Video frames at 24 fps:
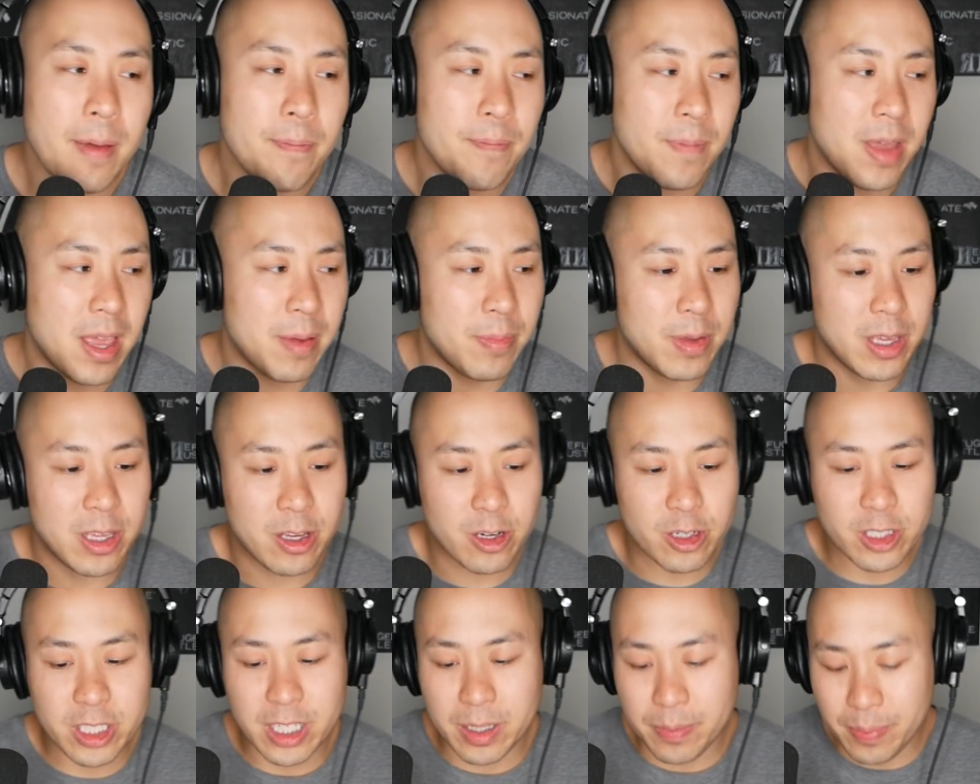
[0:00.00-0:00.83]
Maybe
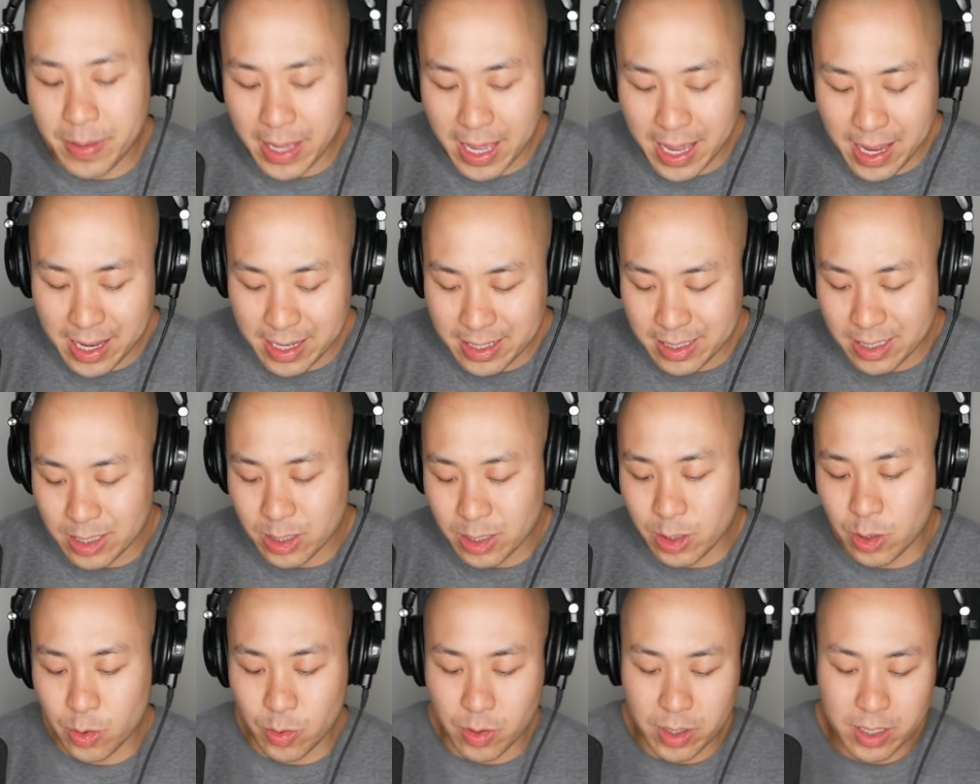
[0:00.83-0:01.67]
your GPA
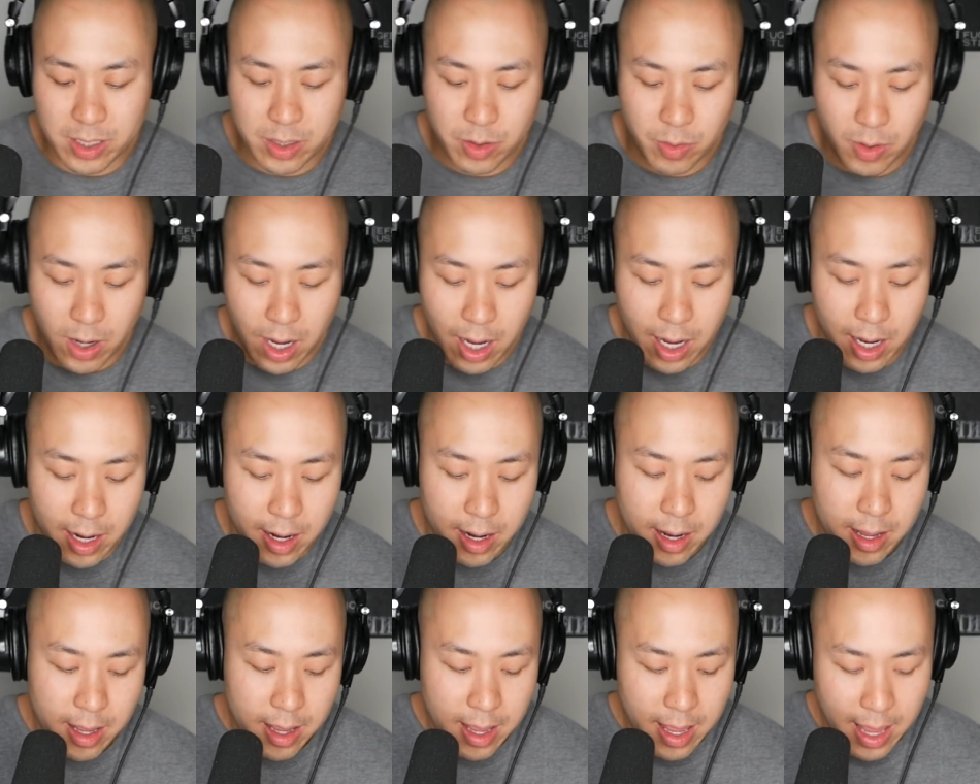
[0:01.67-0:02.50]
isn't doing too hot.
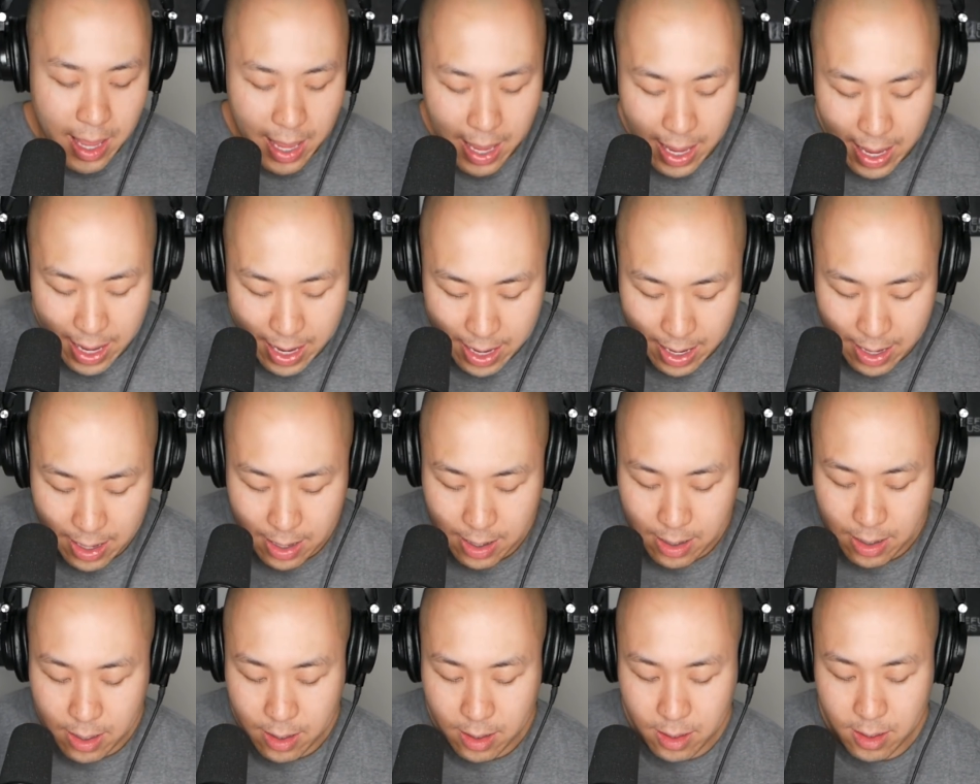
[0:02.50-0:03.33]

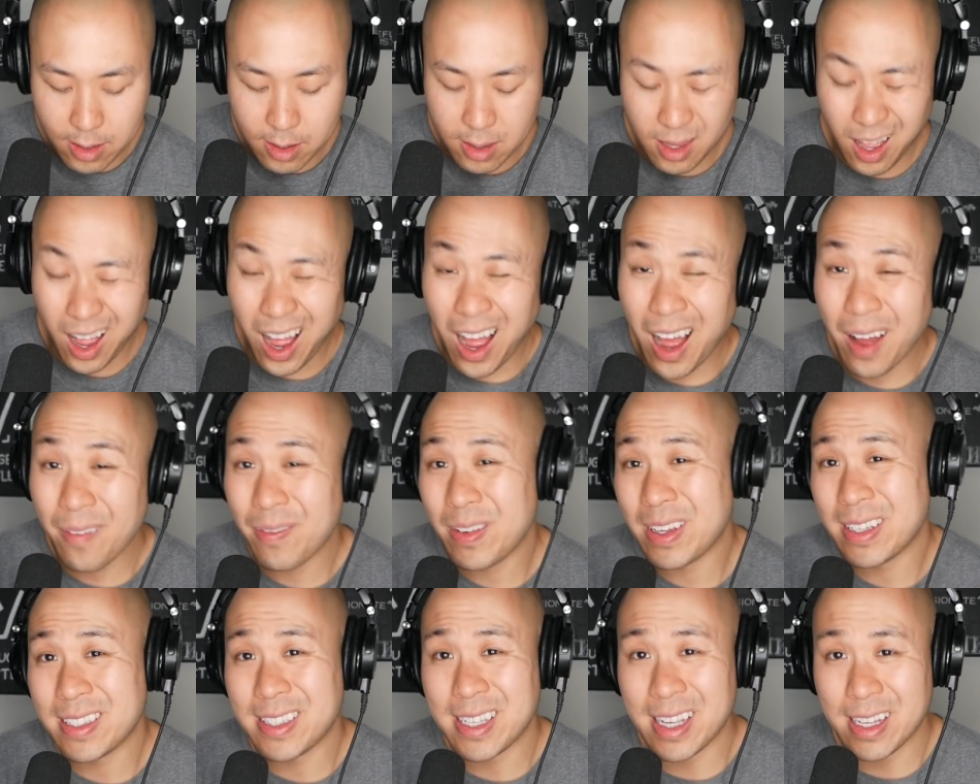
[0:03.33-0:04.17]
And the
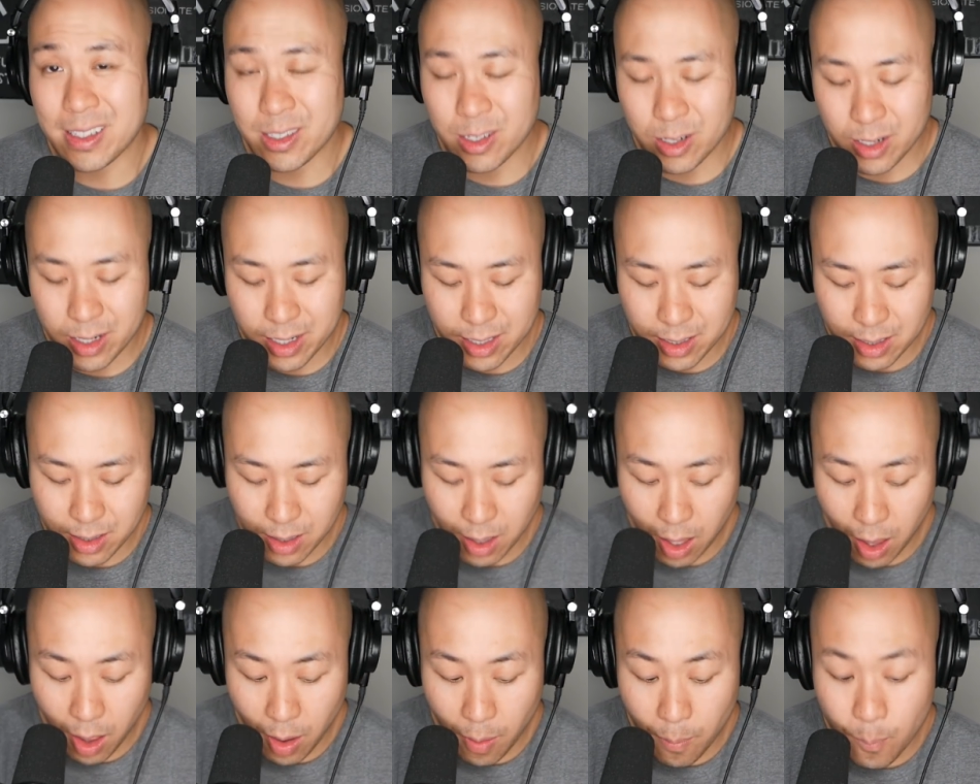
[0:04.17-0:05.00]
obvious answer is
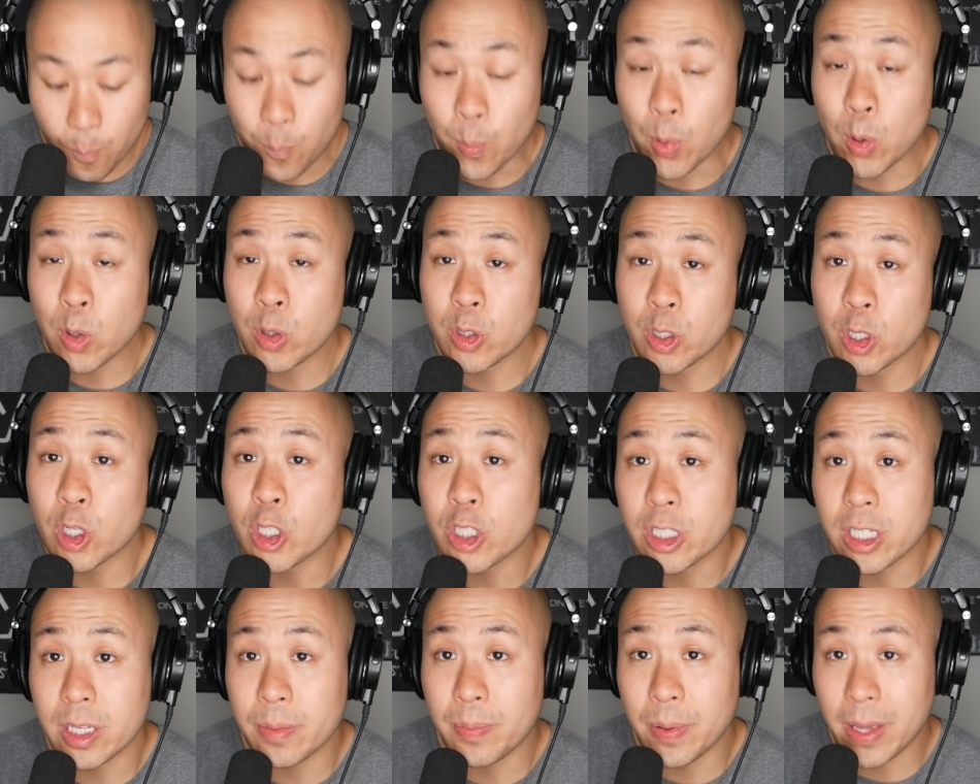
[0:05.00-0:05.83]
boost your
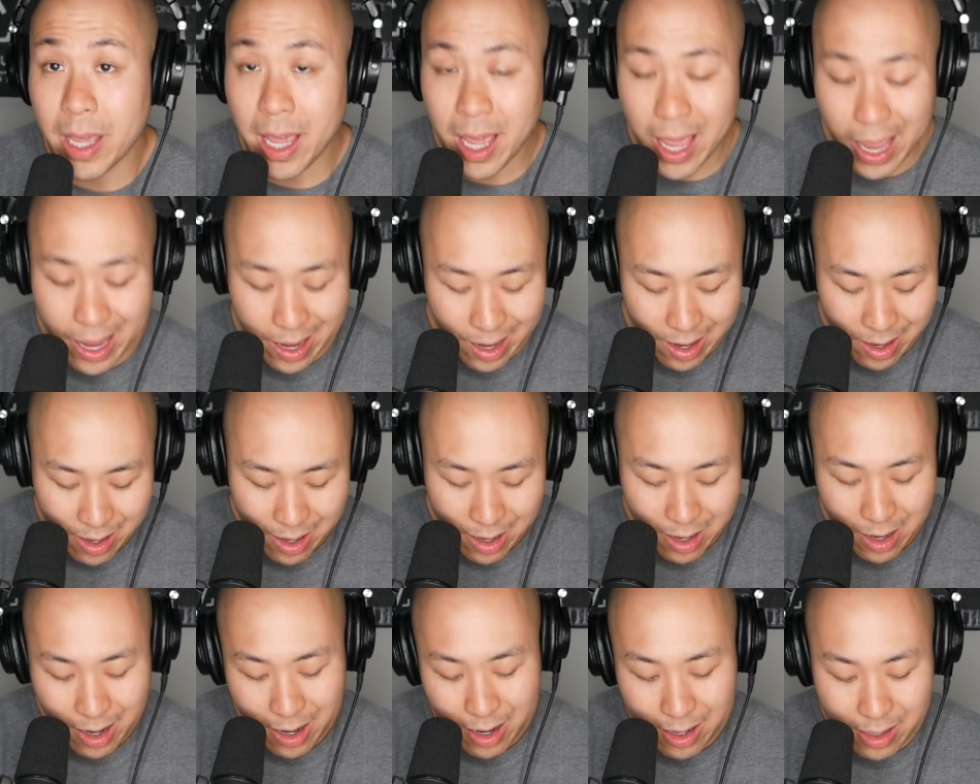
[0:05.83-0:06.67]
GPA.
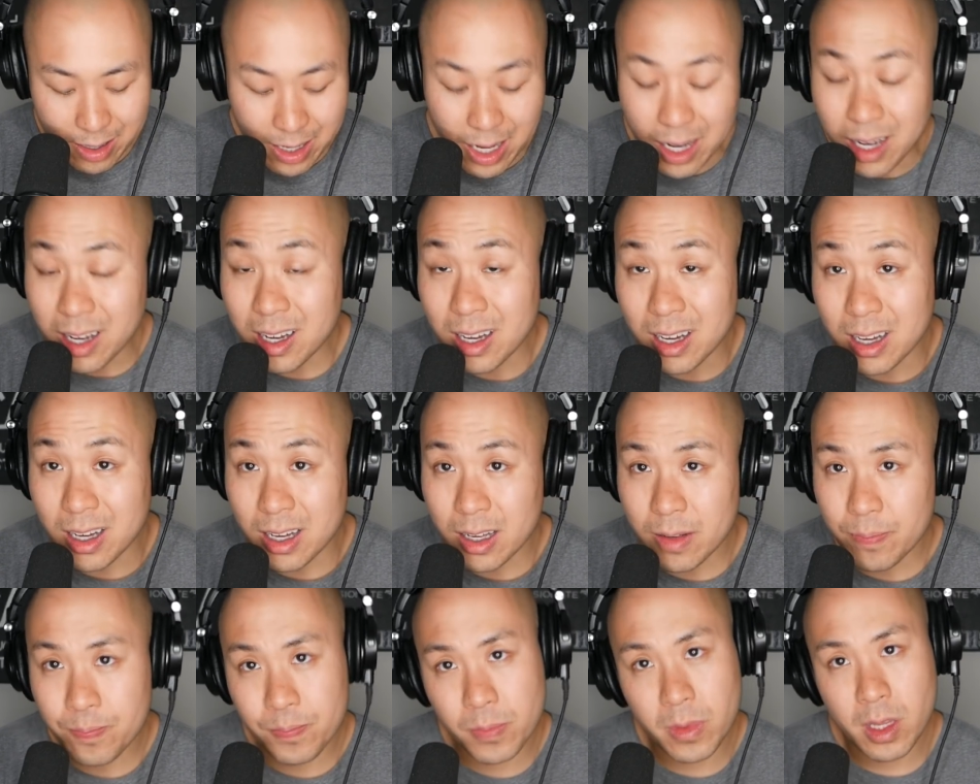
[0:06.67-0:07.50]
Duh.
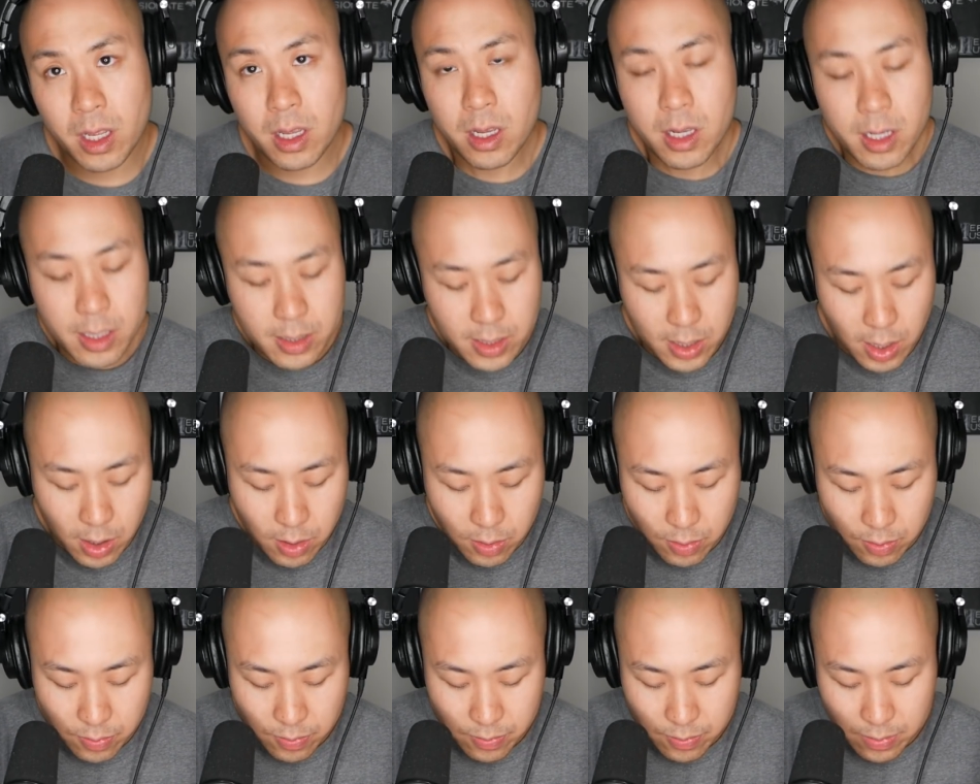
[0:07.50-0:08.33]

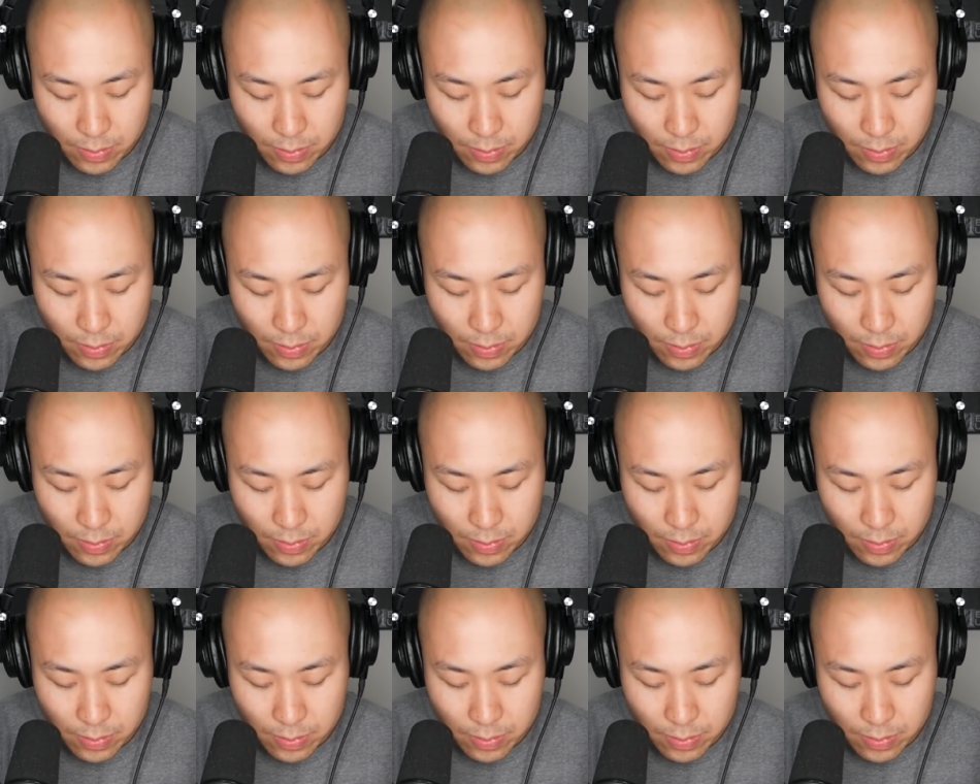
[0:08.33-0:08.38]
So